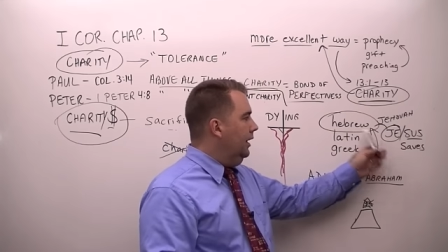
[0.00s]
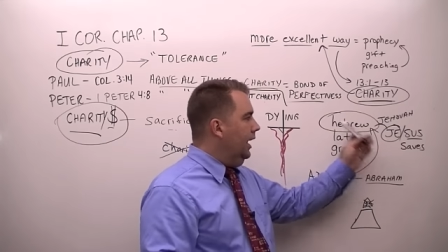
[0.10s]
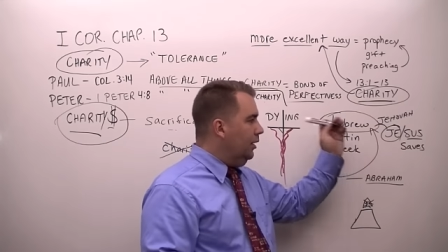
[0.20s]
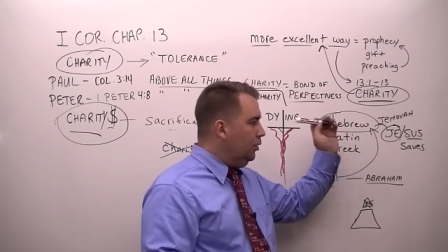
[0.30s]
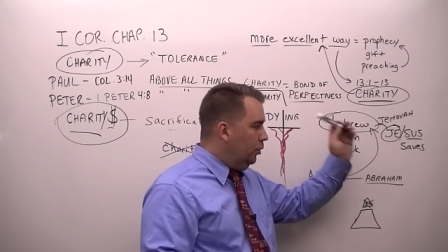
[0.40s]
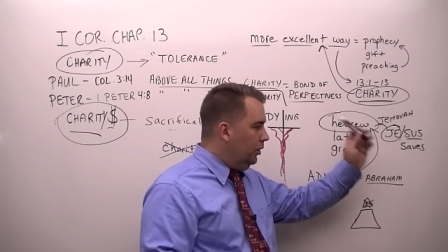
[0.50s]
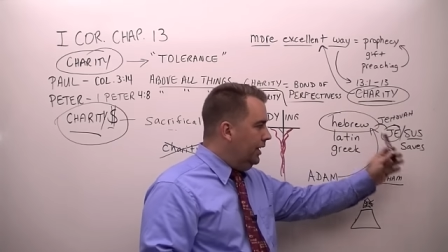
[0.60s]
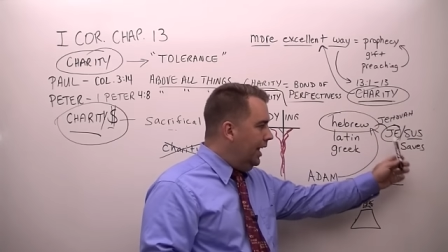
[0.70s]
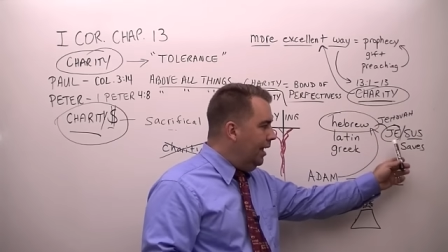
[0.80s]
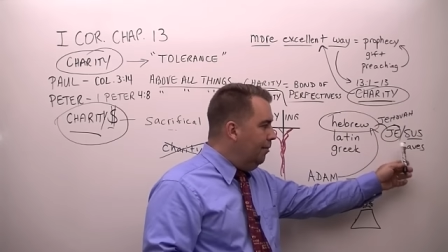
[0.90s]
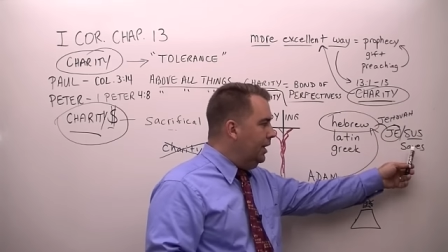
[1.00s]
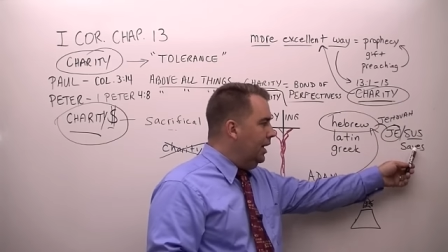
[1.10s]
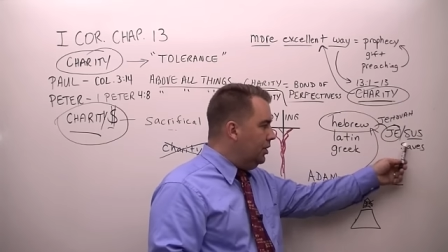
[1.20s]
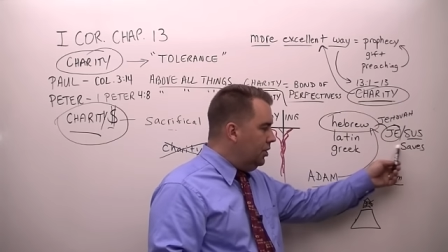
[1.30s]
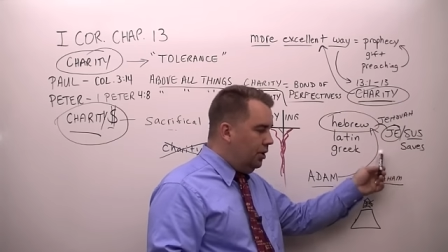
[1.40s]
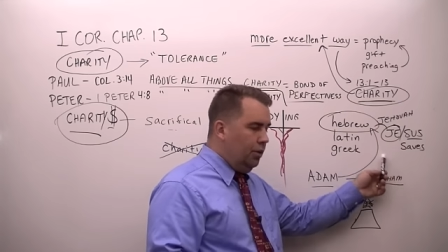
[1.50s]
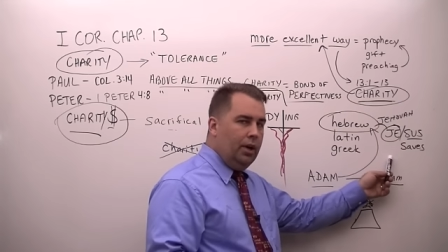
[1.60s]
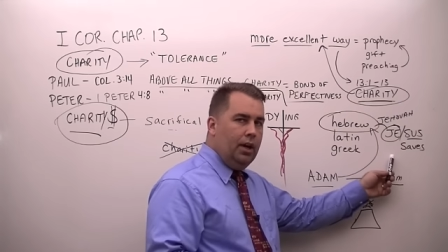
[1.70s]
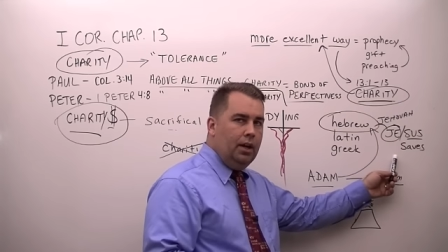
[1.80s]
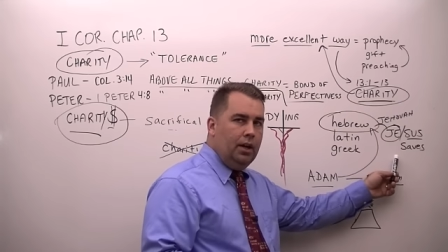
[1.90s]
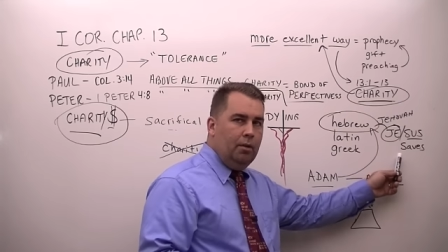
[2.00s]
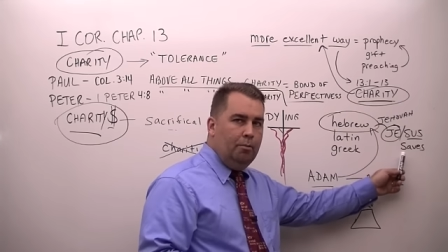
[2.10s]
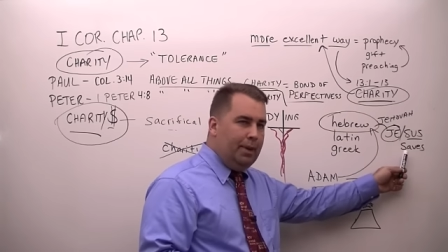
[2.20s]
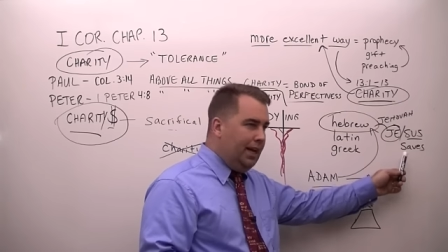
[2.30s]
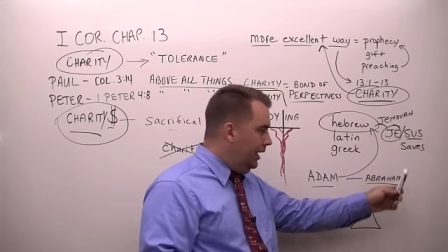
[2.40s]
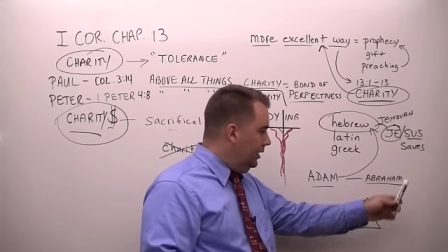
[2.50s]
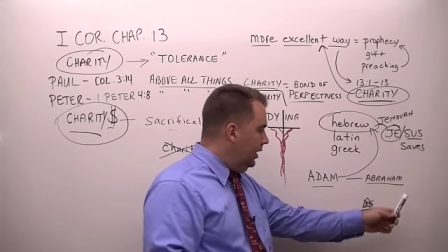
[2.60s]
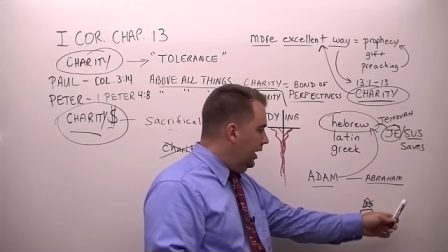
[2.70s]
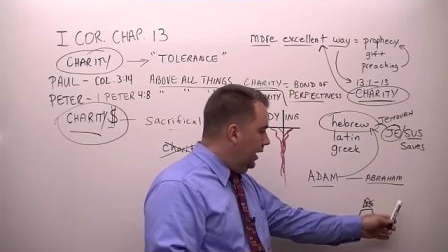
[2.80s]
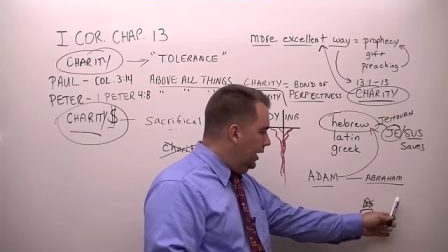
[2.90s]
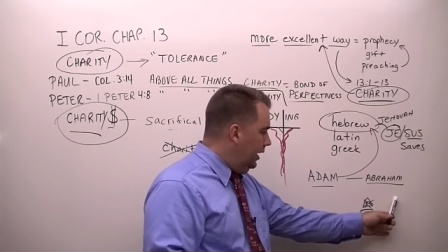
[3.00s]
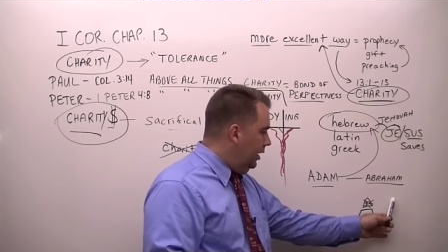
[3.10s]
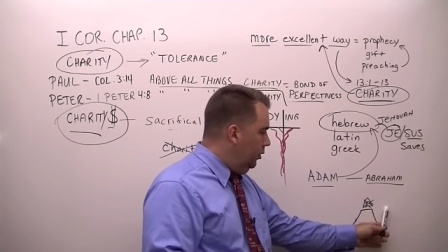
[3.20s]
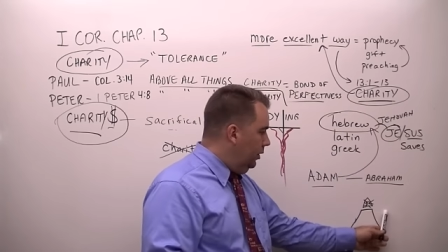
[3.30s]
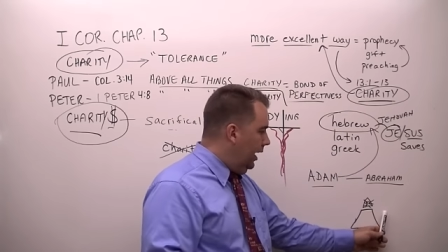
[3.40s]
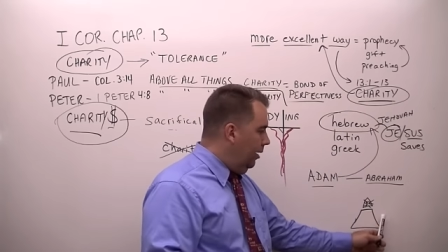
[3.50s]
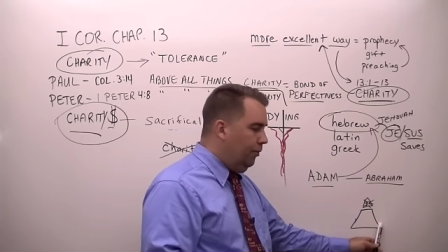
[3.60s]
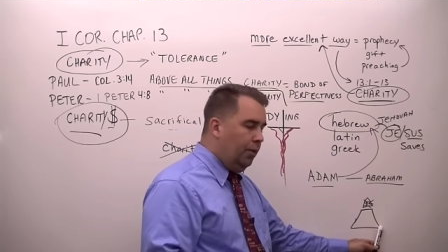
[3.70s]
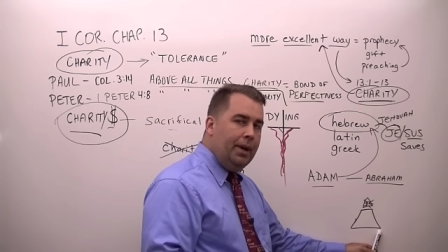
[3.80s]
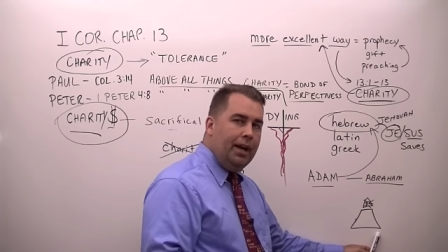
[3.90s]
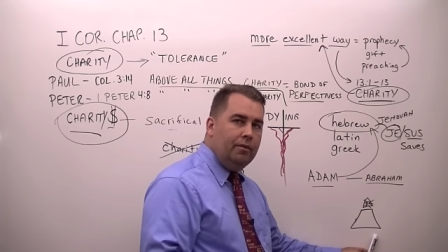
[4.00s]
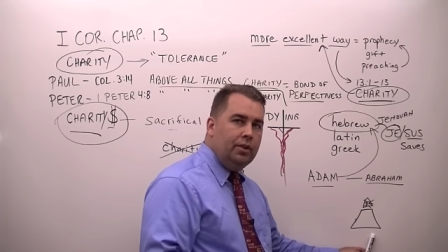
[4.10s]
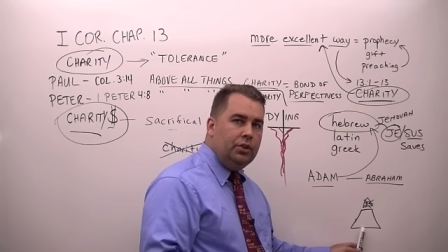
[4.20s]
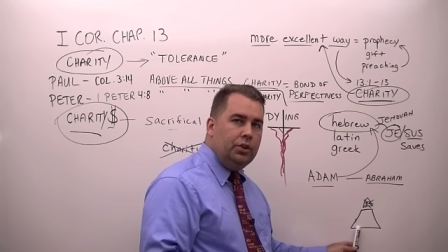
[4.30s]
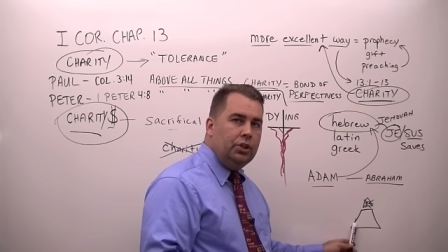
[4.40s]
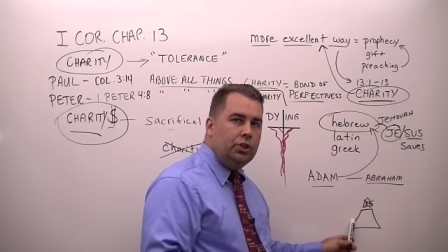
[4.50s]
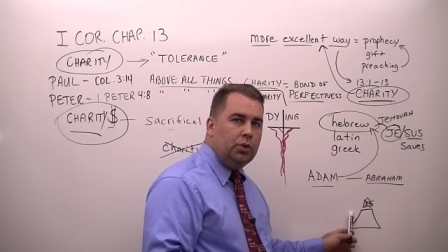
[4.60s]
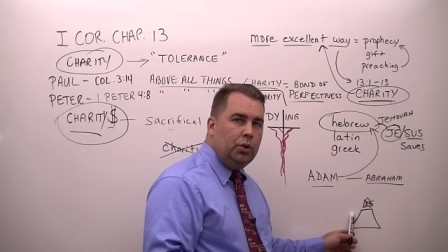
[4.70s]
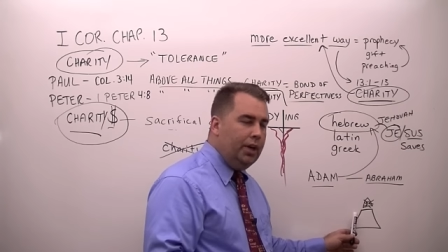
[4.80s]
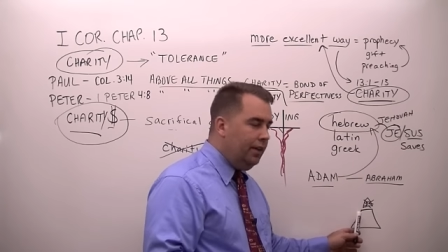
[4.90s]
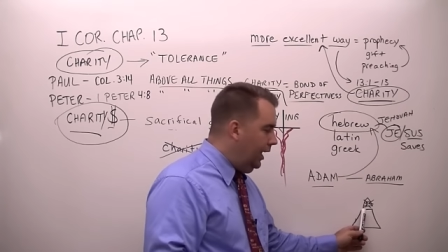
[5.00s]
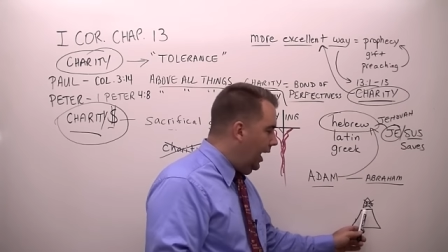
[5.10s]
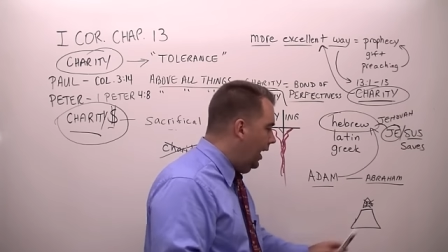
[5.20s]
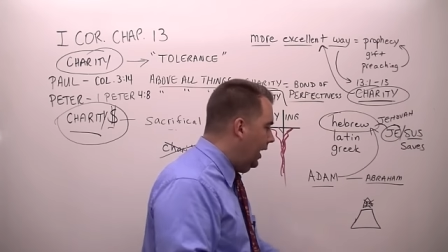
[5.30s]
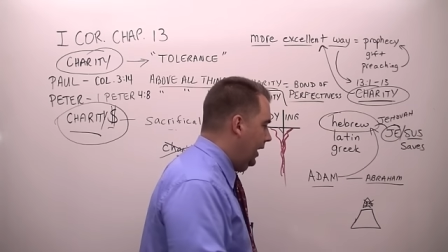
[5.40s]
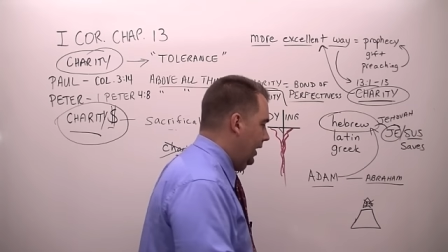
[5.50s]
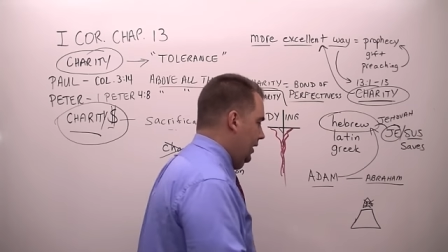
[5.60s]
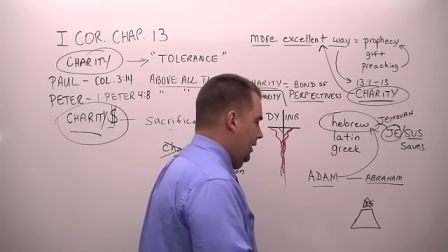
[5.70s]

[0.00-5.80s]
The actual name Yeshua means he who came from heaven to destroy the eye.